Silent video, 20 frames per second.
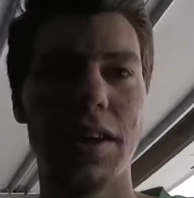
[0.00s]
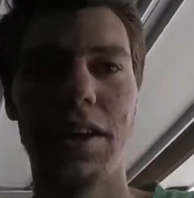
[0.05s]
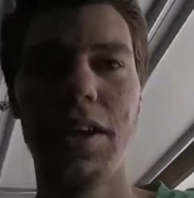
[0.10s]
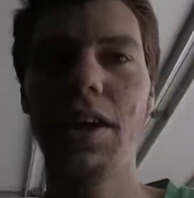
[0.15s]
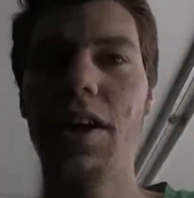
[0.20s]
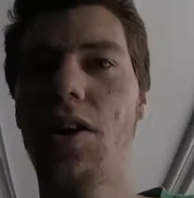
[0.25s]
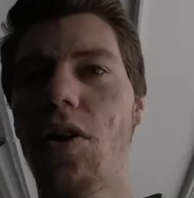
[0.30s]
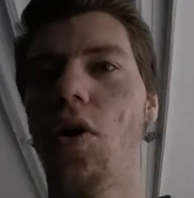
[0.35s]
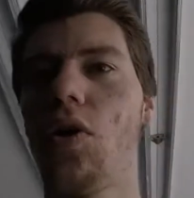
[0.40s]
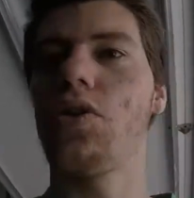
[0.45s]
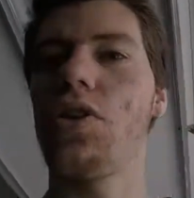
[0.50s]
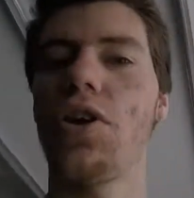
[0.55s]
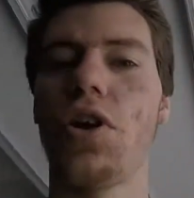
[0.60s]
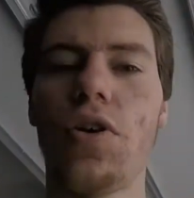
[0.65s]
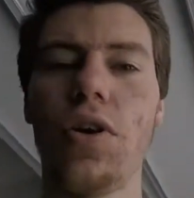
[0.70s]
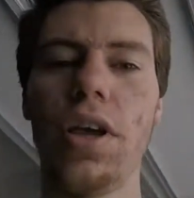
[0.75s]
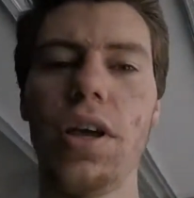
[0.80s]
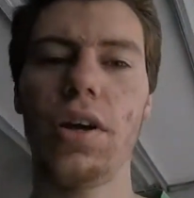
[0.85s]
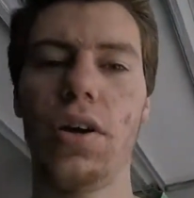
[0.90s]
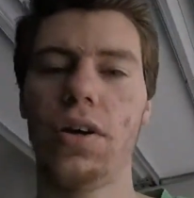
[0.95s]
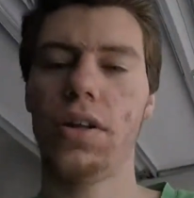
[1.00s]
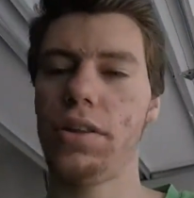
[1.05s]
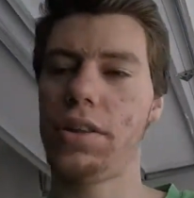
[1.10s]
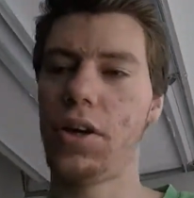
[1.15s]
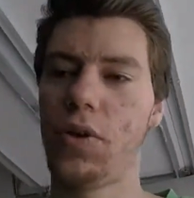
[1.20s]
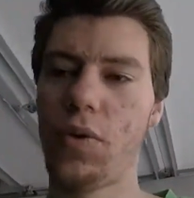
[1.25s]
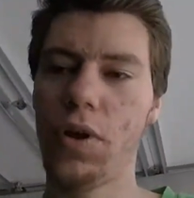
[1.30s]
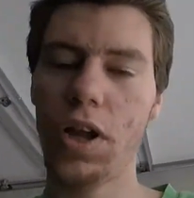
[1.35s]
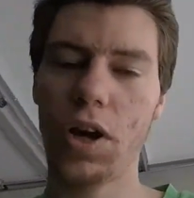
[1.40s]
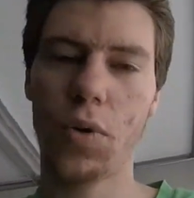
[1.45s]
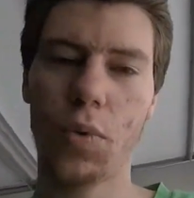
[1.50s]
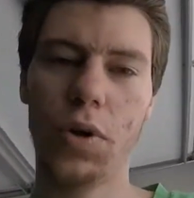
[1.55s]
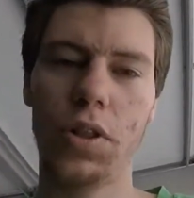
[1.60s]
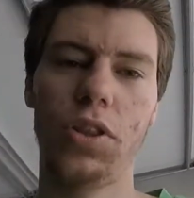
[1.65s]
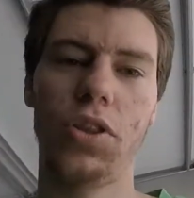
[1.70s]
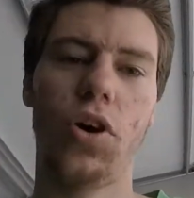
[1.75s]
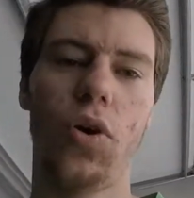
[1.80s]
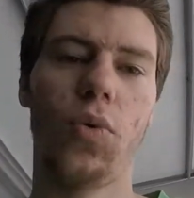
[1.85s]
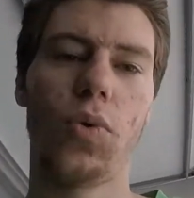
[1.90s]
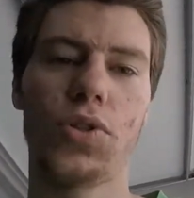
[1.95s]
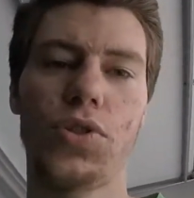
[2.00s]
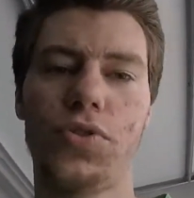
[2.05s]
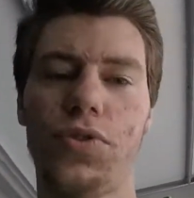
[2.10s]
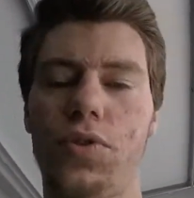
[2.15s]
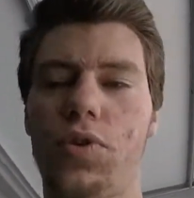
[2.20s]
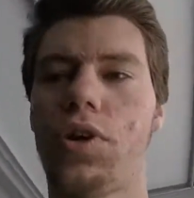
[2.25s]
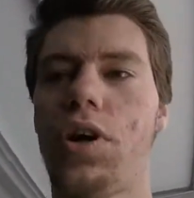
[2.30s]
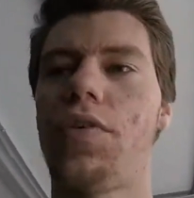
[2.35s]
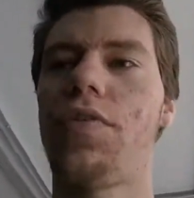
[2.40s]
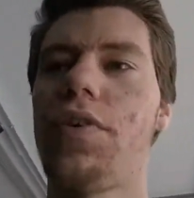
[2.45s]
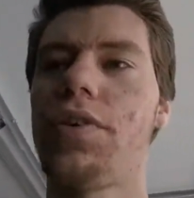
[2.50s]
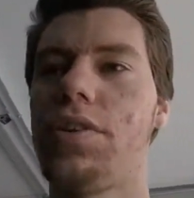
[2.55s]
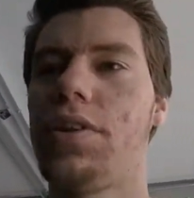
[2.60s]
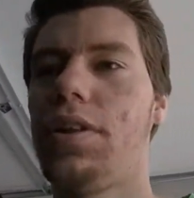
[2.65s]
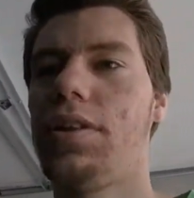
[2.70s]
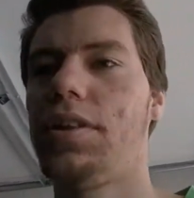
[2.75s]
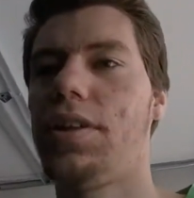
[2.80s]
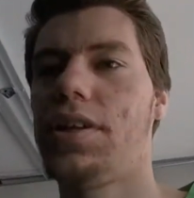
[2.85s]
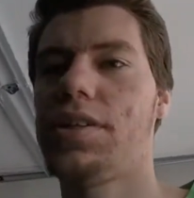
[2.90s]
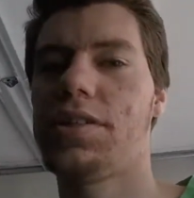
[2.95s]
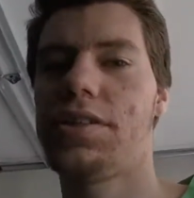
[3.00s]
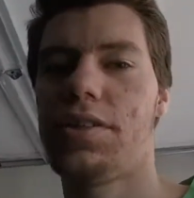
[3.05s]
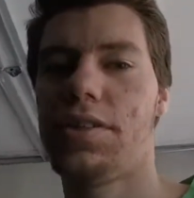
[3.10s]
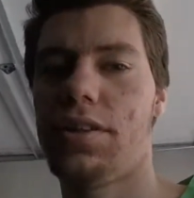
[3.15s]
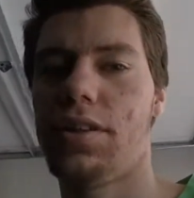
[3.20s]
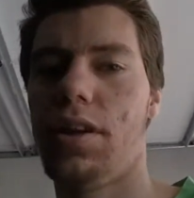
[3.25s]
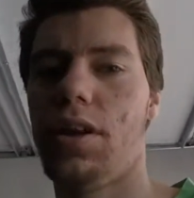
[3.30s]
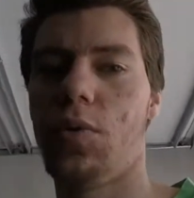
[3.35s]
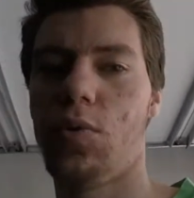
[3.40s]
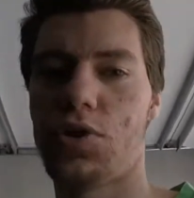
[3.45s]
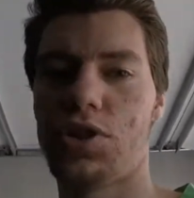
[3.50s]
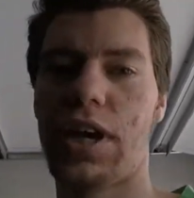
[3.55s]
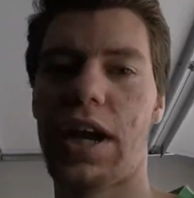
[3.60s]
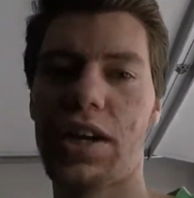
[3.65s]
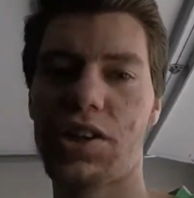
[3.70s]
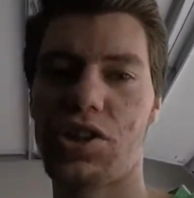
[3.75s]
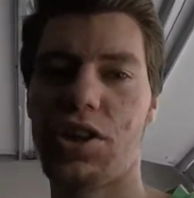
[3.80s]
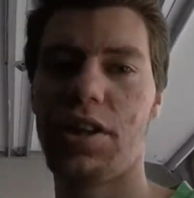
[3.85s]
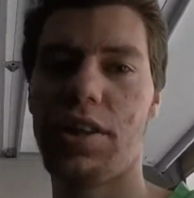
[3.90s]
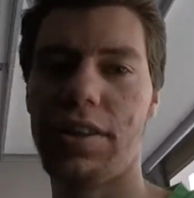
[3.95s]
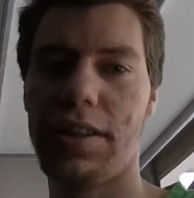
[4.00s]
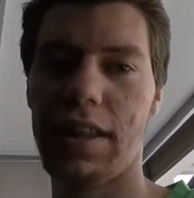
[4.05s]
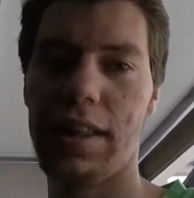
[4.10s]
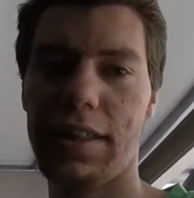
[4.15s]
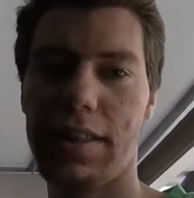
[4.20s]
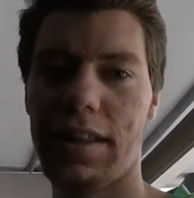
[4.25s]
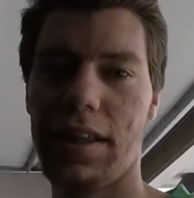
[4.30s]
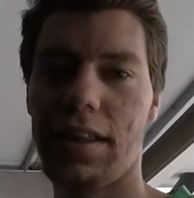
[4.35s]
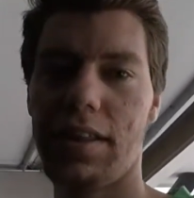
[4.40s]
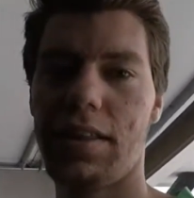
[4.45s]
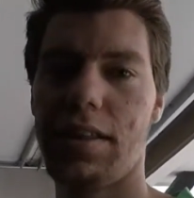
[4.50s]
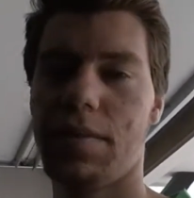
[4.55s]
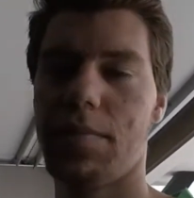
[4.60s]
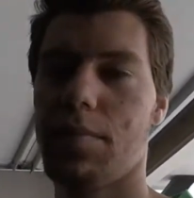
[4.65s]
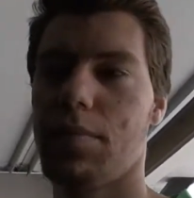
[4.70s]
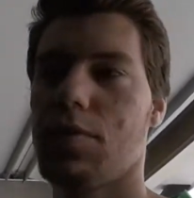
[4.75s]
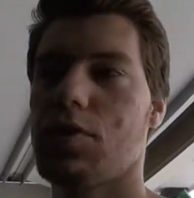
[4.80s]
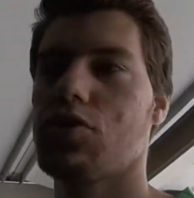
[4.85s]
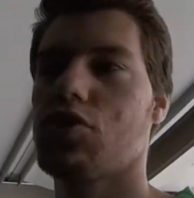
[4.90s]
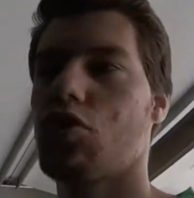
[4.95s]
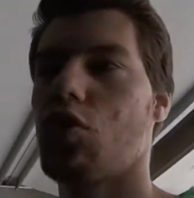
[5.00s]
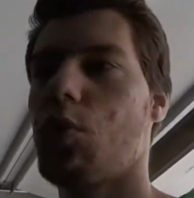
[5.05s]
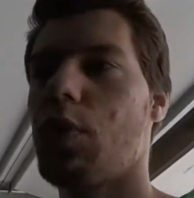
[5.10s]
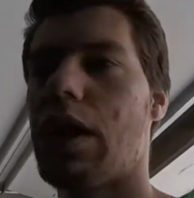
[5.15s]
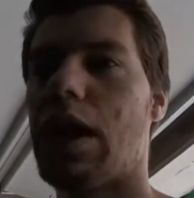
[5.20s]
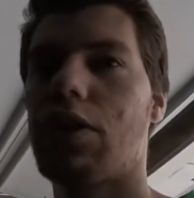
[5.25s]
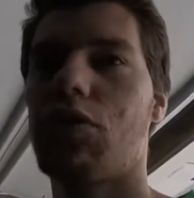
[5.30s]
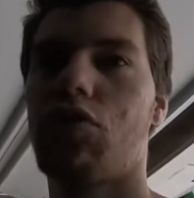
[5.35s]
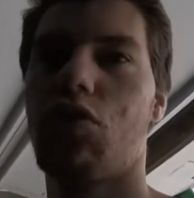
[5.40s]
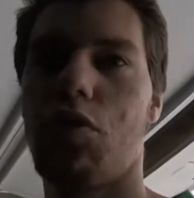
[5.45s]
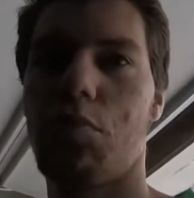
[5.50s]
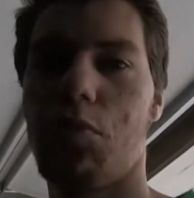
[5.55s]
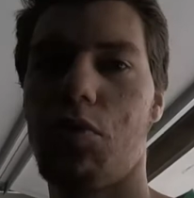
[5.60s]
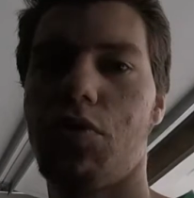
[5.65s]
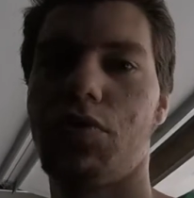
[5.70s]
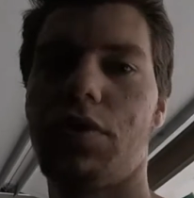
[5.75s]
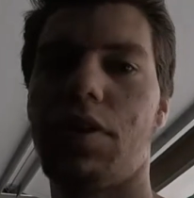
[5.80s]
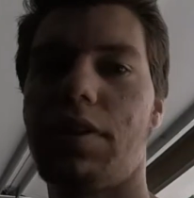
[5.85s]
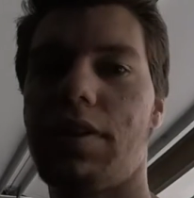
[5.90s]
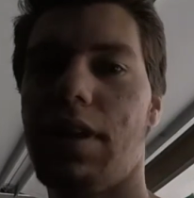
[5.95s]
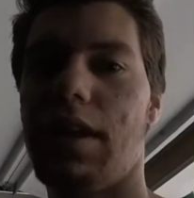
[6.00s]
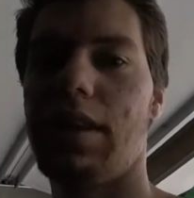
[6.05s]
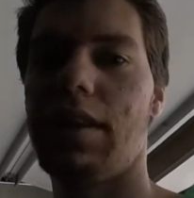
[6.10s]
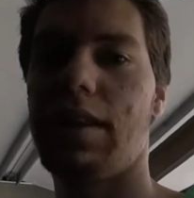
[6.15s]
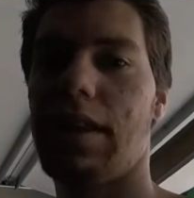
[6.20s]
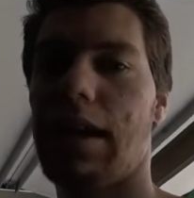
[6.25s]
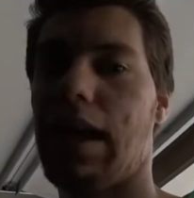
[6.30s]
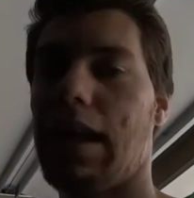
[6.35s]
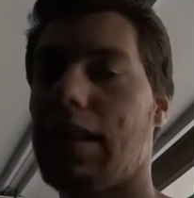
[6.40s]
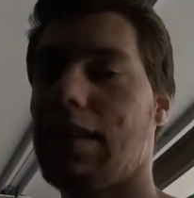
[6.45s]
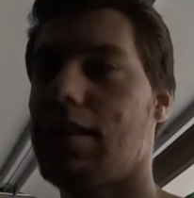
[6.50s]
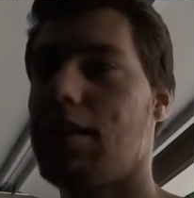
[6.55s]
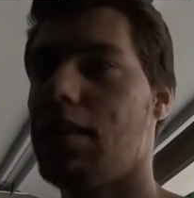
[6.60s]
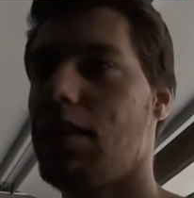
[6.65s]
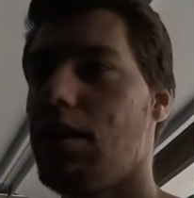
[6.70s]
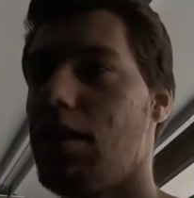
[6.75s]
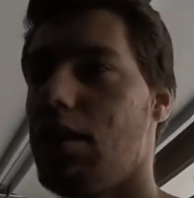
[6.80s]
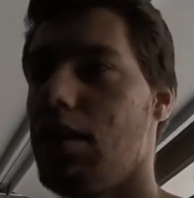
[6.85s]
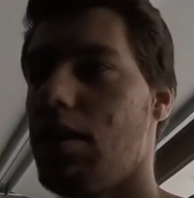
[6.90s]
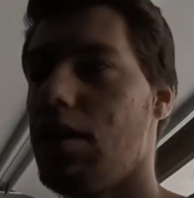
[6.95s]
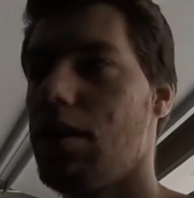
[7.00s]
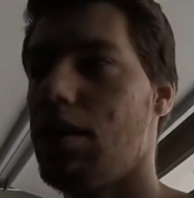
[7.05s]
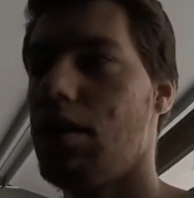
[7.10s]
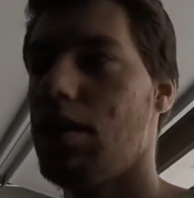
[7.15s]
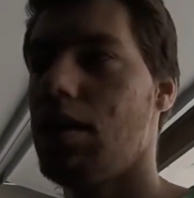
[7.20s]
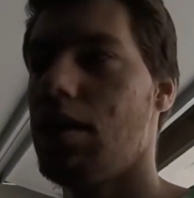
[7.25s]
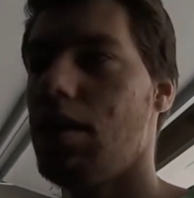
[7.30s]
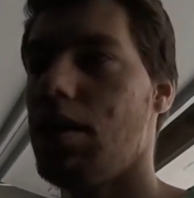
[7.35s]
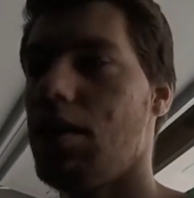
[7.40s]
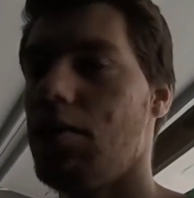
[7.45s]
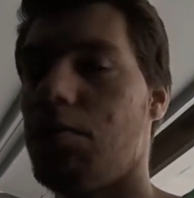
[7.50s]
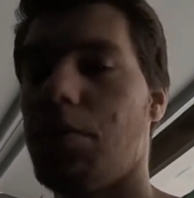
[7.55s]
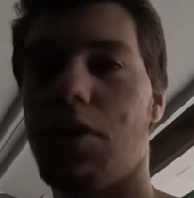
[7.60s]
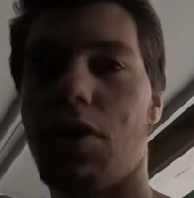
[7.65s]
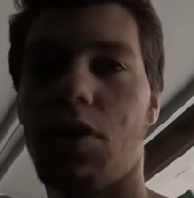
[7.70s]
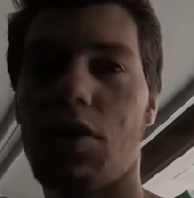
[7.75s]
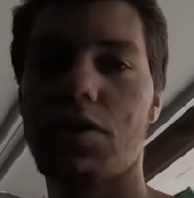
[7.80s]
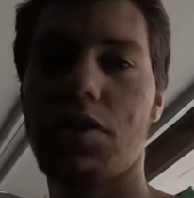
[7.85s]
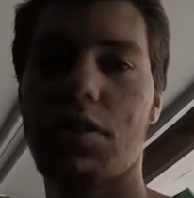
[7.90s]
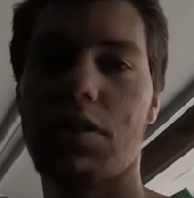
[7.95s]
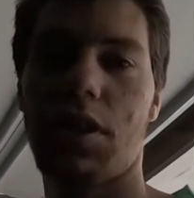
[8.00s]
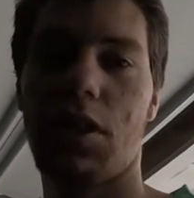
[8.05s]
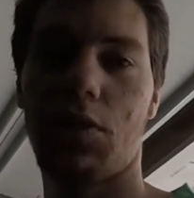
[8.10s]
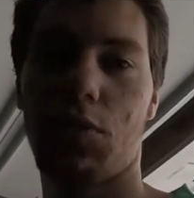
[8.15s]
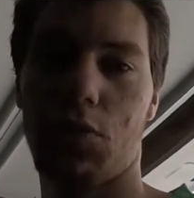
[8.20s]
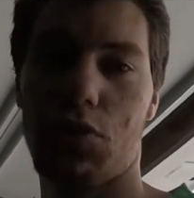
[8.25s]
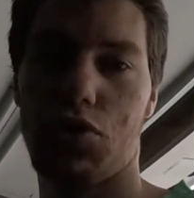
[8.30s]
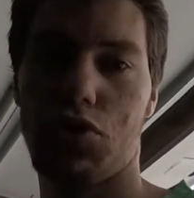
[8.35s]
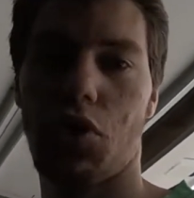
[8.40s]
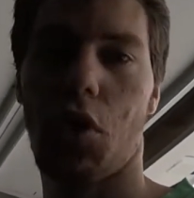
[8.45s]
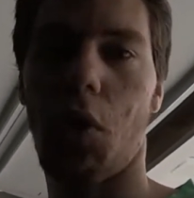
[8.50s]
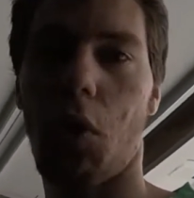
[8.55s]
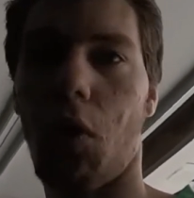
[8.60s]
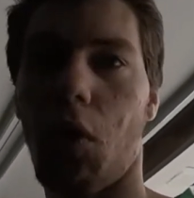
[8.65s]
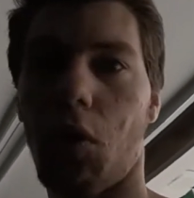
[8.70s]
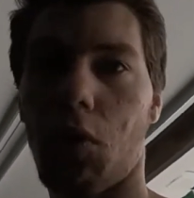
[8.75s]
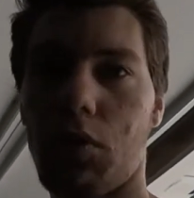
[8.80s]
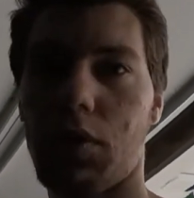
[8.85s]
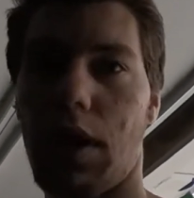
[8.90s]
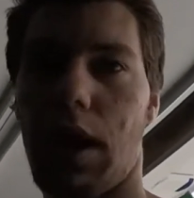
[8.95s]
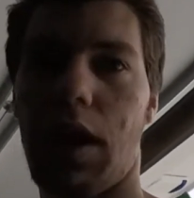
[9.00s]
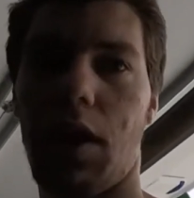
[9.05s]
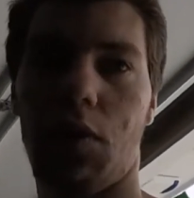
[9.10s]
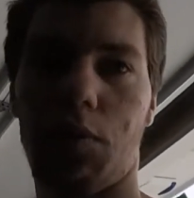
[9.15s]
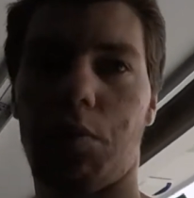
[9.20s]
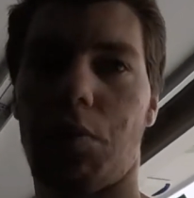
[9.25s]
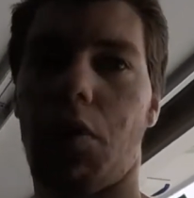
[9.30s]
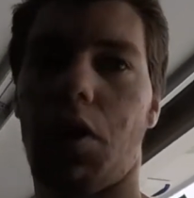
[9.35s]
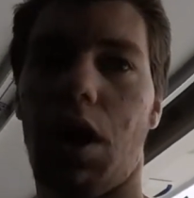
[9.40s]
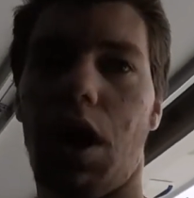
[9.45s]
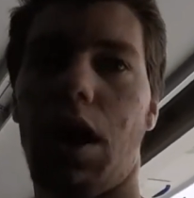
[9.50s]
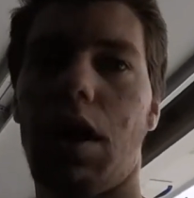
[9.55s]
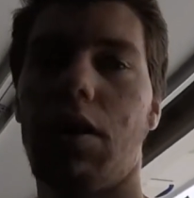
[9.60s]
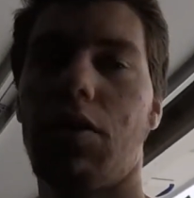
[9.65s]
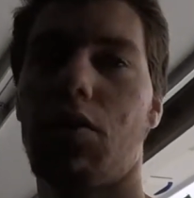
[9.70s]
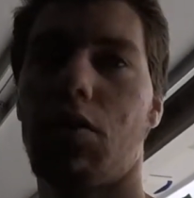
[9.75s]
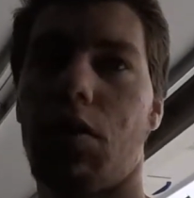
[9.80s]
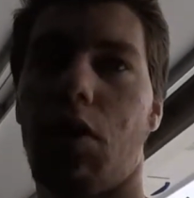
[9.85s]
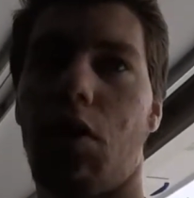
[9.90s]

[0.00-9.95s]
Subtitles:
Here on the rear window was covered in this. It was actually tinted, so we had to remove the tint, and because the tint was so old and